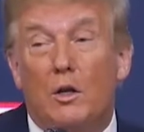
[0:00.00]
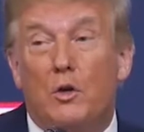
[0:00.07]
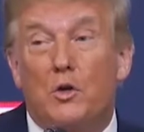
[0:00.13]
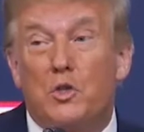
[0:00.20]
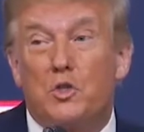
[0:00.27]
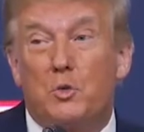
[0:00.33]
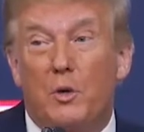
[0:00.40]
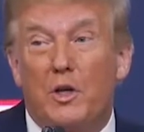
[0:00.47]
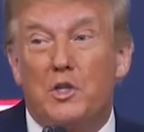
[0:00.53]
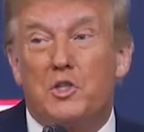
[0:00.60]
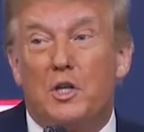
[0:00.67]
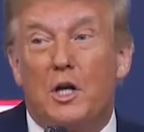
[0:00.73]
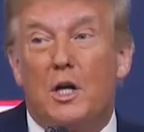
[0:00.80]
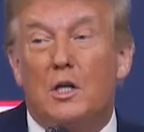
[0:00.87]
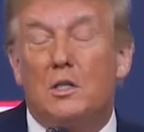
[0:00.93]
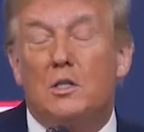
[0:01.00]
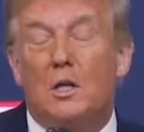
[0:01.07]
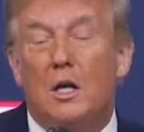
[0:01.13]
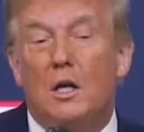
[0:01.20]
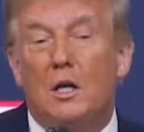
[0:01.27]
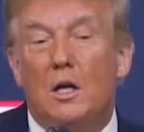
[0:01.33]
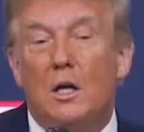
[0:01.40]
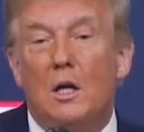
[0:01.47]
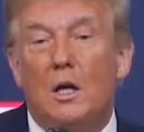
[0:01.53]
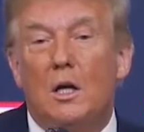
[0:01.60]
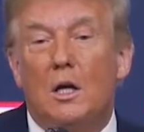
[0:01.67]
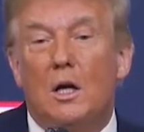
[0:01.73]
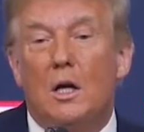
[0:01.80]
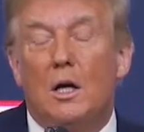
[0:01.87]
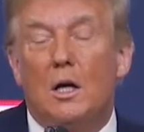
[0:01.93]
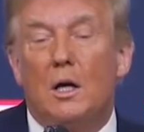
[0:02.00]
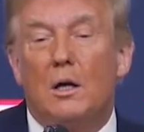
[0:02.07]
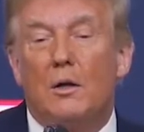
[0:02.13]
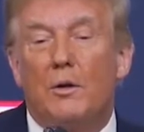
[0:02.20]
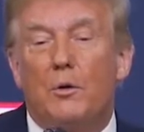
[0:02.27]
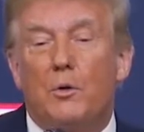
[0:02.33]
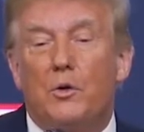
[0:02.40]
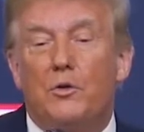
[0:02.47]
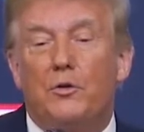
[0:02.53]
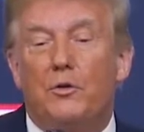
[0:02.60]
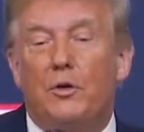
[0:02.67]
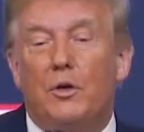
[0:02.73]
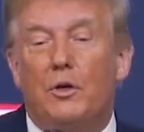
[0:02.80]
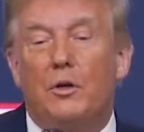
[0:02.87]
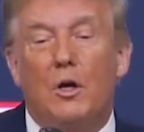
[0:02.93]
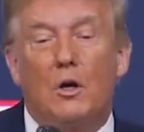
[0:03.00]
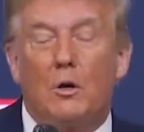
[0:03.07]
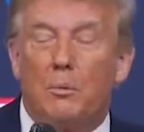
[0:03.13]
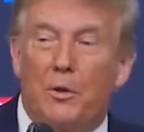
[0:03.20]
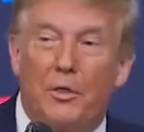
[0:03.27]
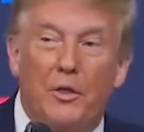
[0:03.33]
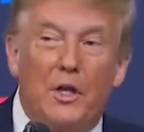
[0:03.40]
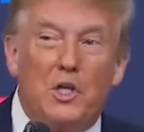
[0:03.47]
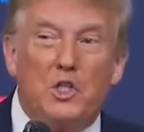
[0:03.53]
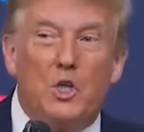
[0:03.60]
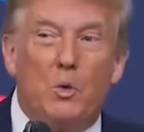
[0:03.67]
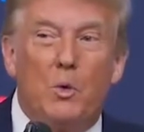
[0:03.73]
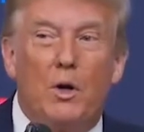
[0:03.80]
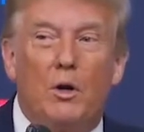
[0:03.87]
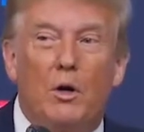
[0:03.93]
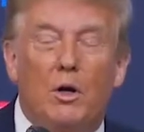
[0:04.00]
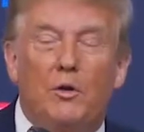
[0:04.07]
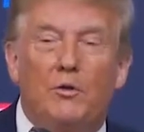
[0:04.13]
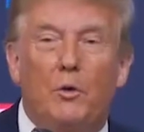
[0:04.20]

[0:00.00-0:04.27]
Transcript: those swing states, and uh, there was uh, terrible things that went on.